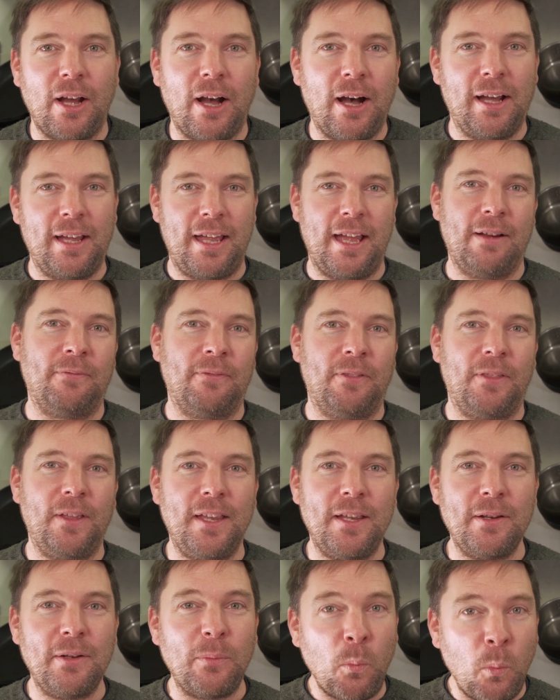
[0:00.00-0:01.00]
I have
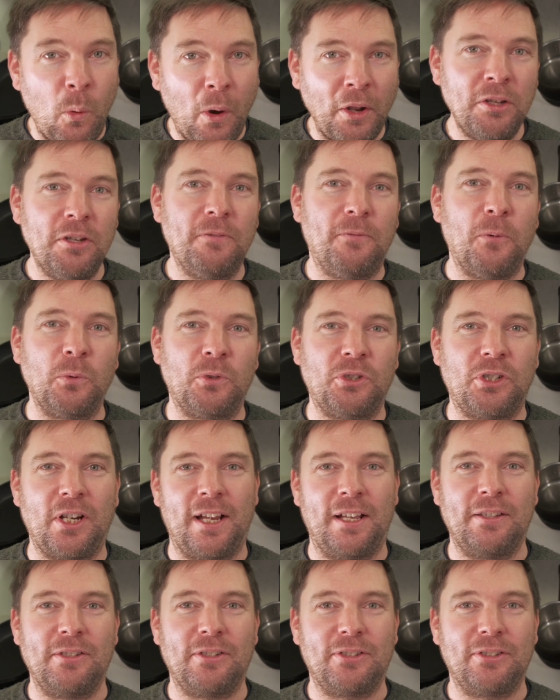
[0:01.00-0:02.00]
the wonderful
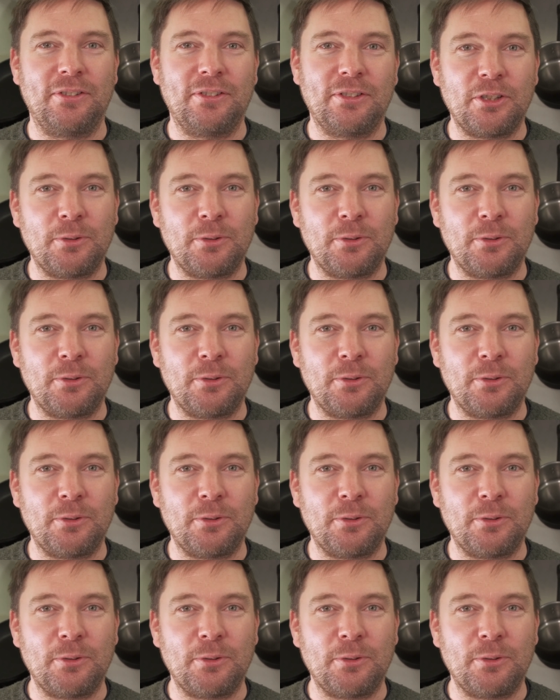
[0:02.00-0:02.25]
chance to